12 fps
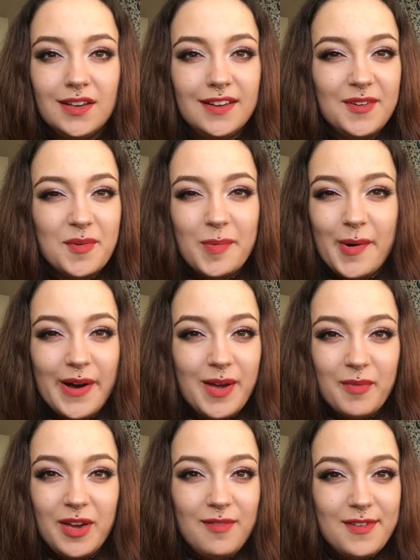why am
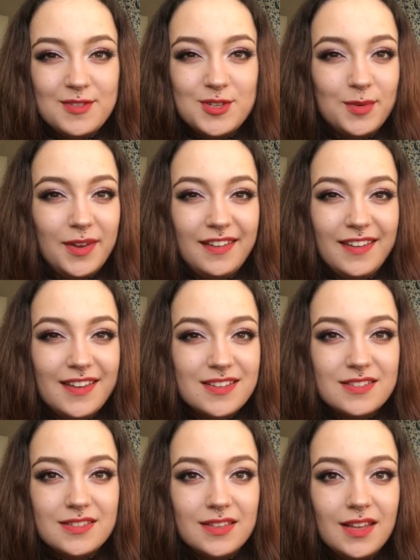I even doing
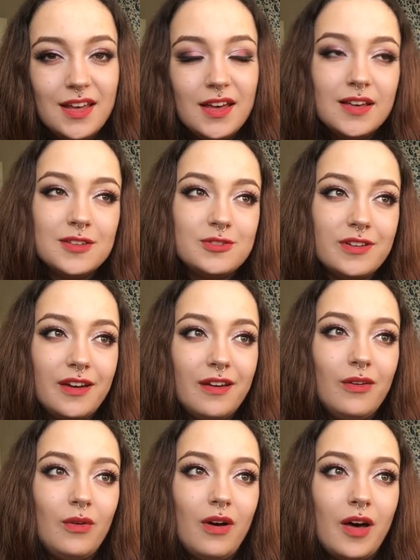this?
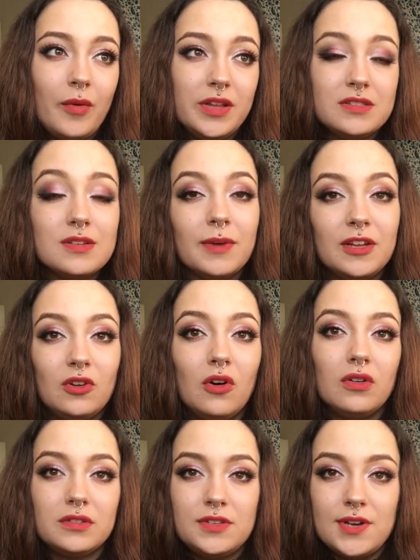So I went to my
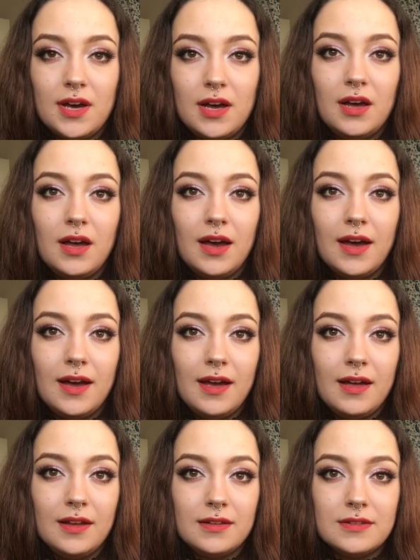doctor,
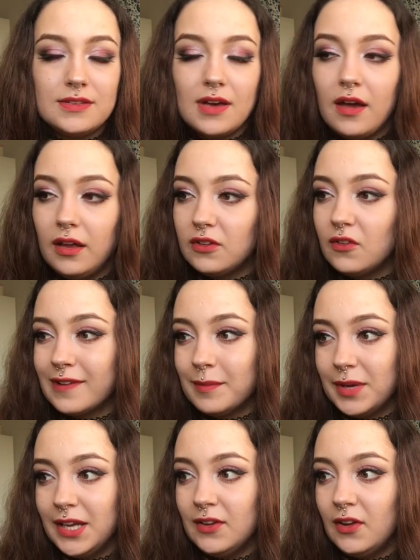and it'd only
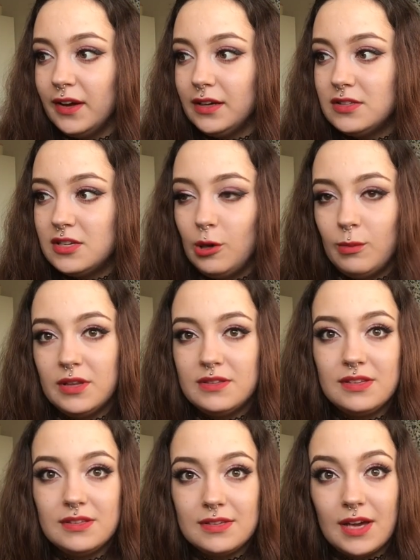been like 2 months
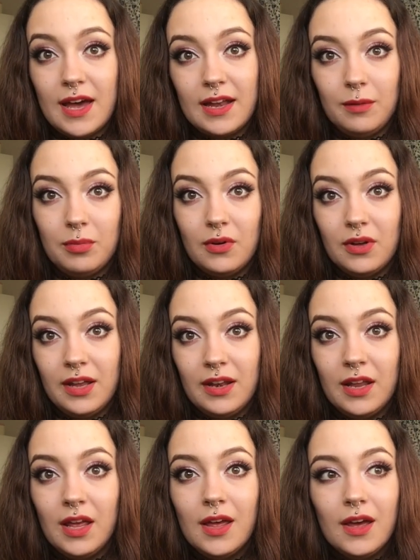since I had it put in.
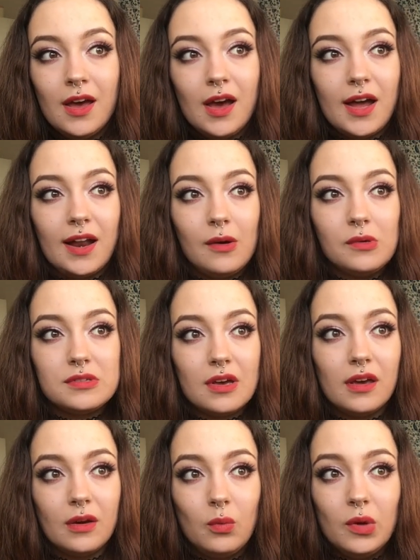And I was
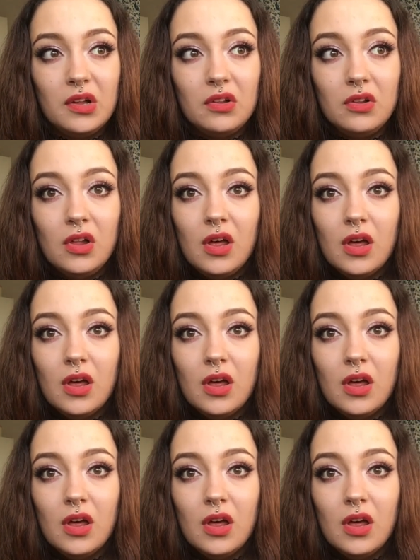like, well,